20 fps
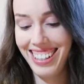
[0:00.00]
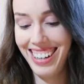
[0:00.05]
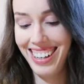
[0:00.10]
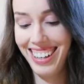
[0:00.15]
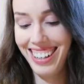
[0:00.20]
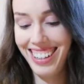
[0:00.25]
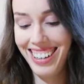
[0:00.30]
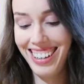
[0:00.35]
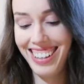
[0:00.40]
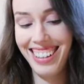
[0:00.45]

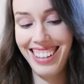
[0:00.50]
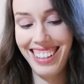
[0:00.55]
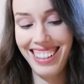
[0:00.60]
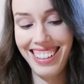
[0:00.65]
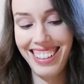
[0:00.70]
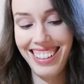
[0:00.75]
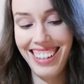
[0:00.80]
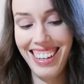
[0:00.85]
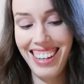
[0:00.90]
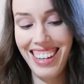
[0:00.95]

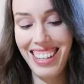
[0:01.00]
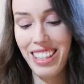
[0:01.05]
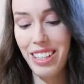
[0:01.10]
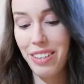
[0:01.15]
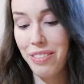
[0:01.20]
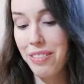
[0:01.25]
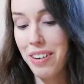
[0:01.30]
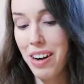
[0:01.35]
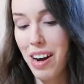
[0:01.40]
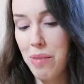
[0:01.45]

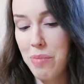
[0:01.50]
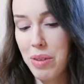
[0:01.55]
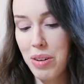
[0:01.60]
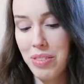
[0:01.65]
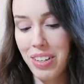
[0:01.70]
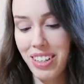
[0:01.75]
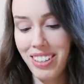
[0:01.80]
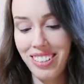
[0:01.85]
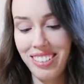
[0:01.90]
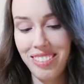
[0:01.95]
the farmer
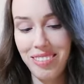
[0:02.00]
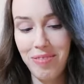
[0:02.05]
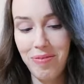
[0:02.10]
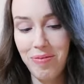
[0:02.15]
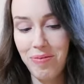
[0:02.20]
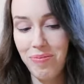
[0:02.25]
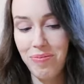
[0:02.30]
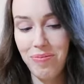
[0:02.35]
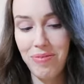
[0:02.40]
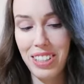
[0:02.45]
one.
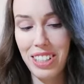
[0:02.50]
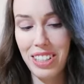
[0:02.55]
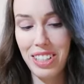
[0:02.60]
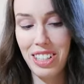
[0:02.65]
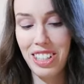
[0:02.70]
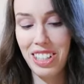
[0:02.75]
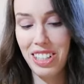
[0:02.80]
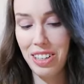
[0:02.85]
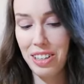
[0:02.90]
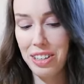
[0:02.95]

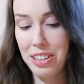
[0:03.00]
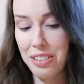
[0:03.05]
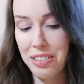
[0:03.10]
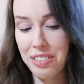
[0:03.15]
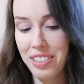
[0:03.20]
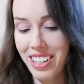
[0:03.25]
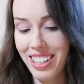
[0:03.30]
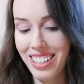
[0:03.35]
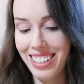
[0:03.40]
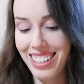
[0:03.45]
So
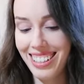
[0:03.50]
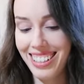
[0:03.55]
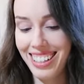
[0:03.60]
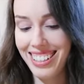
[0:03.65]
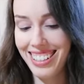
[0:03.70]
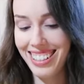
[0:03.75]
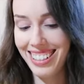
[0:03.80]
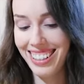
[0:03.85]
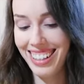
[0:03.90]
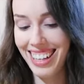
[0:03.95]
funny that they
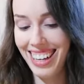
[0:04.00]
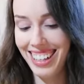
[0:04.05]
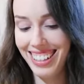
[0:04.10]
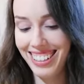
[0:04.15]
did that.